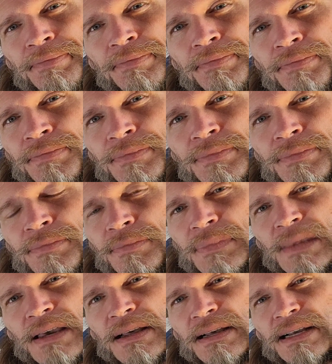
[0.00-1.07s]
it's
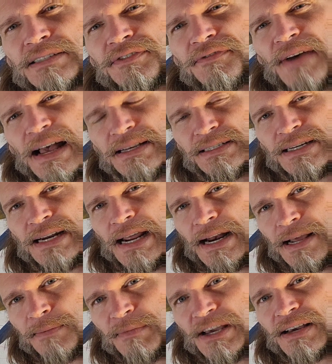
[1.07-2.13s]
fascinating because that
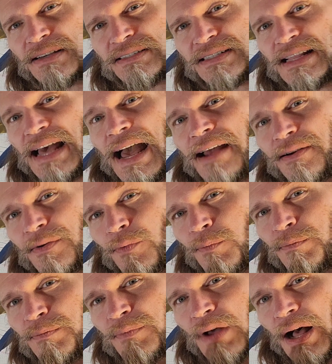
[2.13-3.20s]

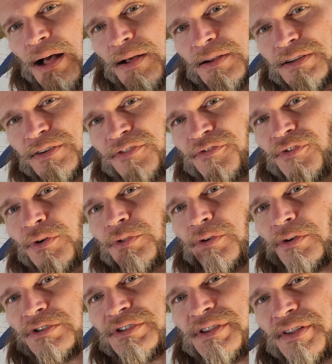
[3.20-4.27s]
furthers the divide.
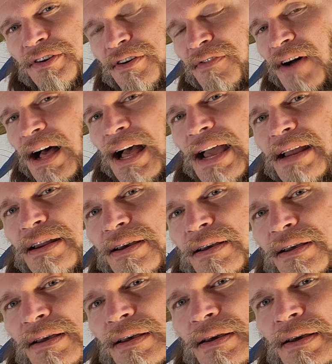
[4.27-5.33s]
And it
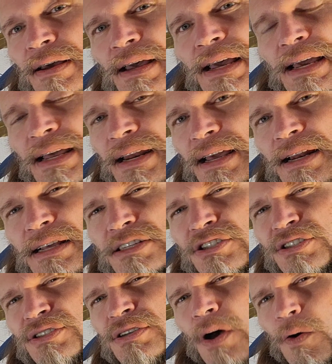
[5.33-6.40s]
is so
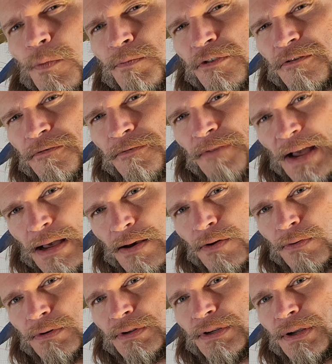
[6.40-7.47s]
profound to
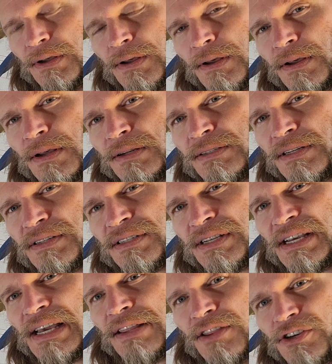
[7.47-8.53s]
see the Jew of
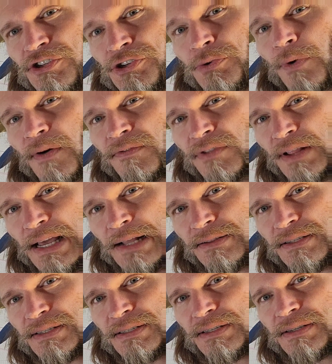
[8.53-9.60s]
Lentz
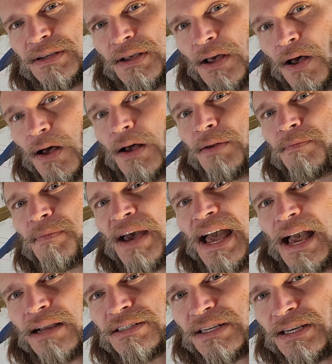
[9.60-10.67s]
unpacked into
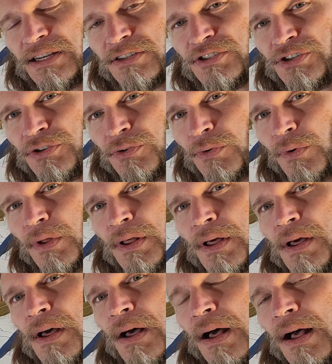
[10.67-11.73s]
a
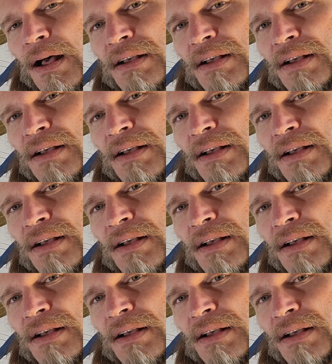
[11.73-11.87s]
psyop of